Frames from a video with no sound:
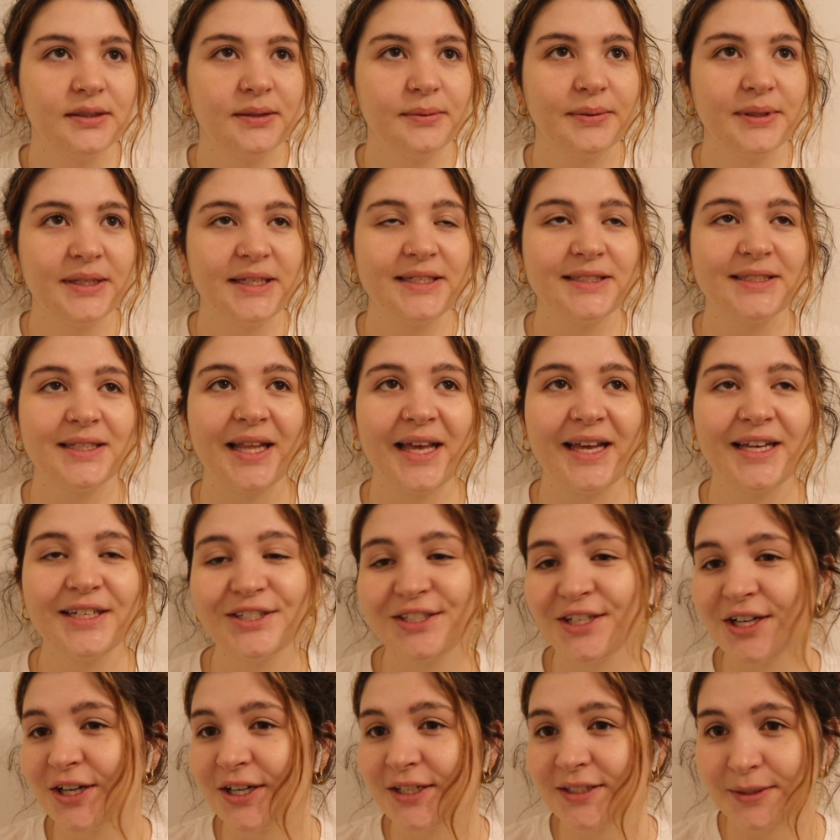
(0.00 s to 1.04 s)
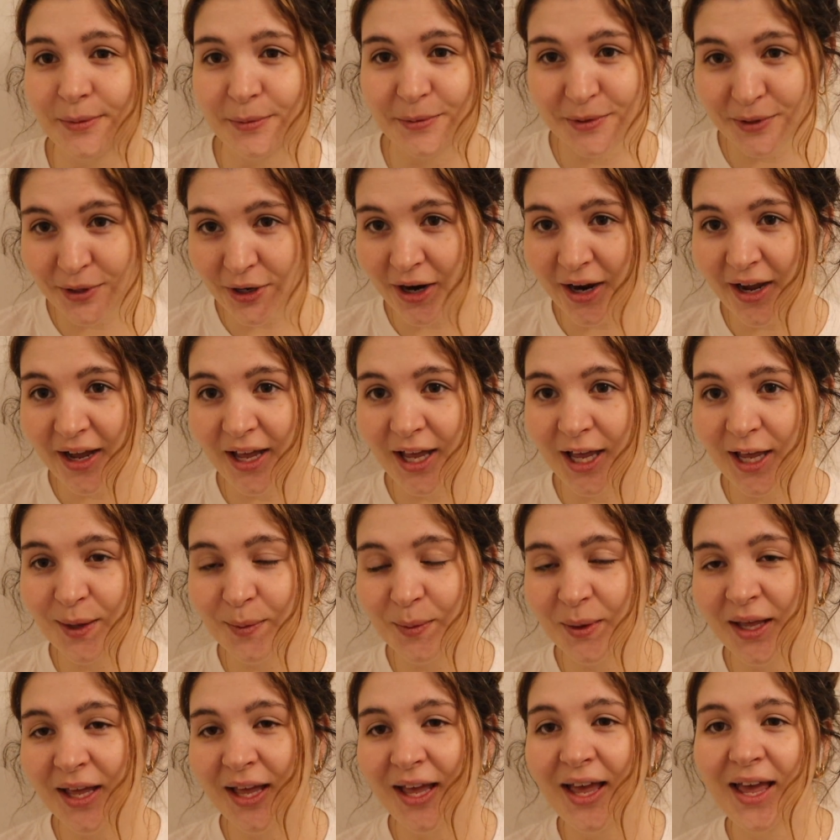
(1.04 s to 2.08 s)
Please like, share, and
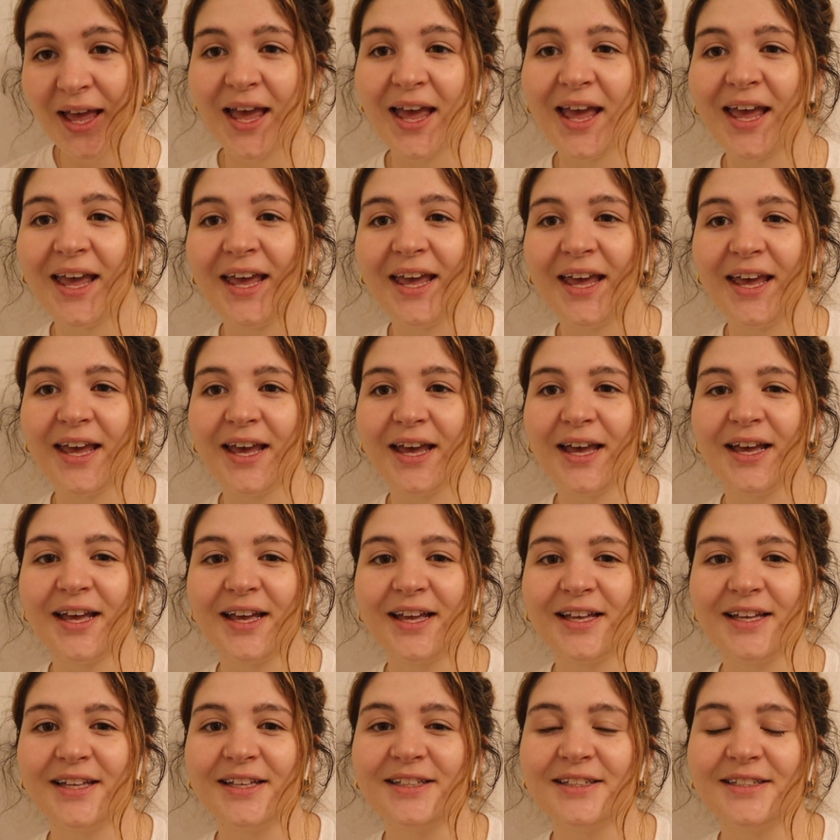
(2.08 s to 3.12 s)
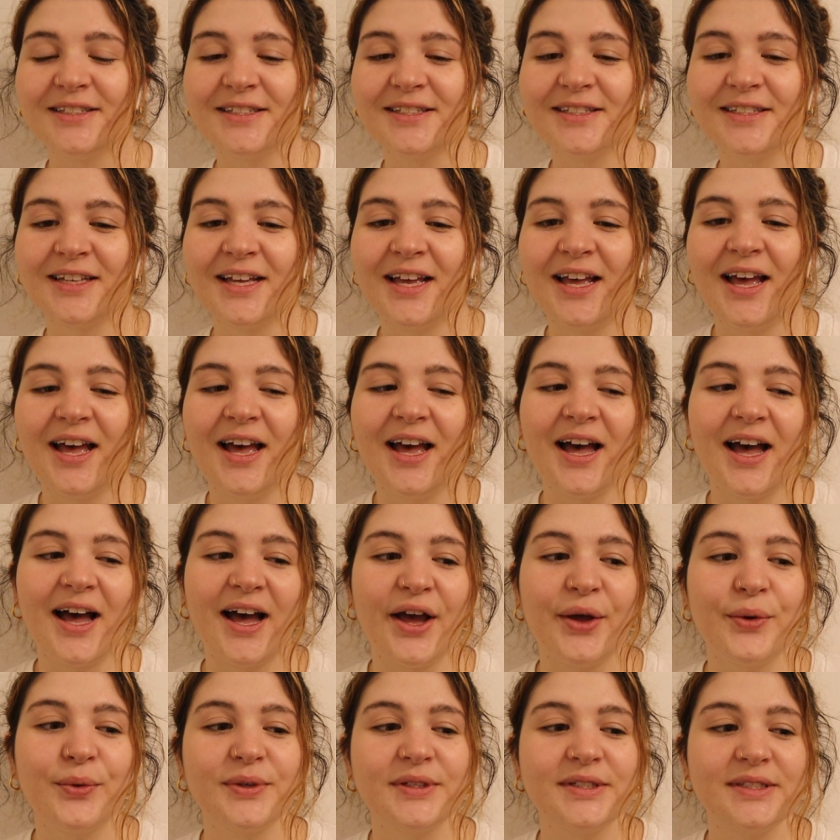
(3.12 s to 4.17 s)
subscribe, and
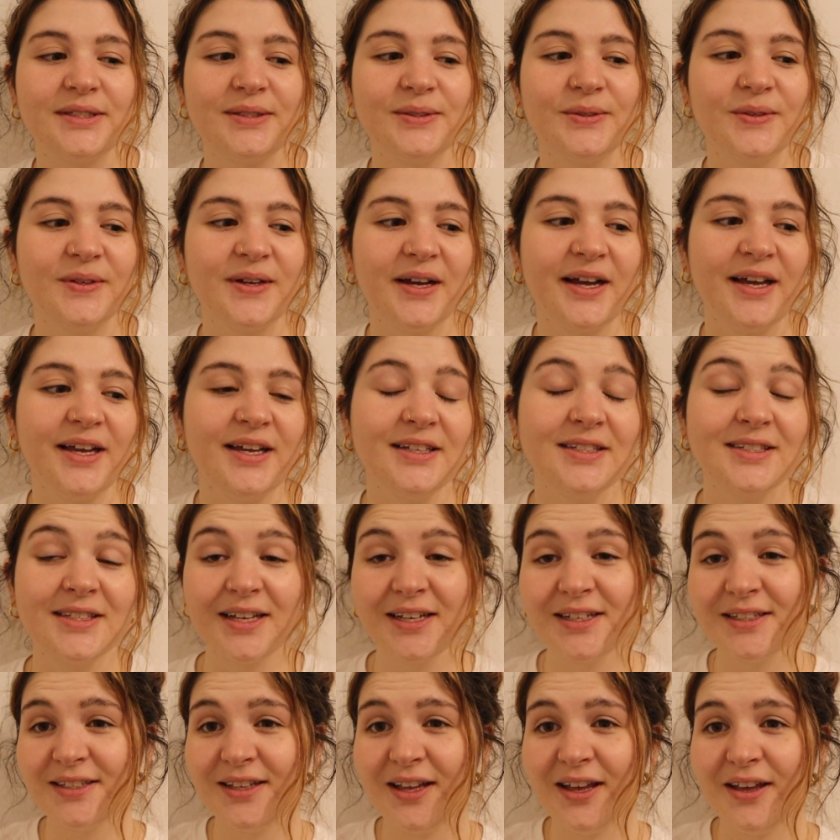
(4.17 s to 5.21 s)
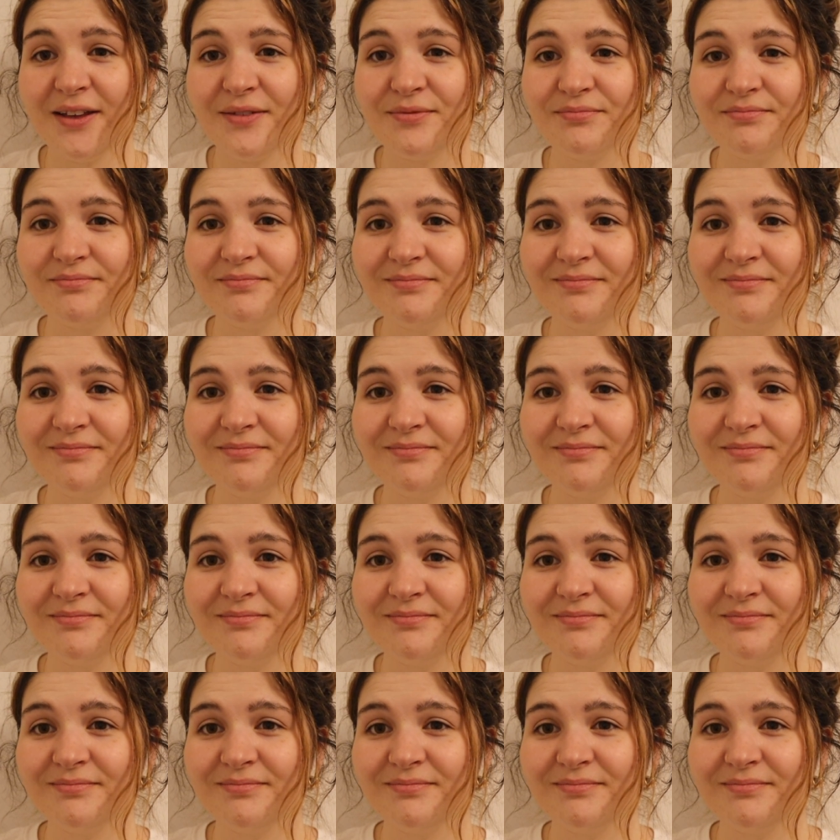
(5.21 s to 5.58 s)
I will see you guys next time.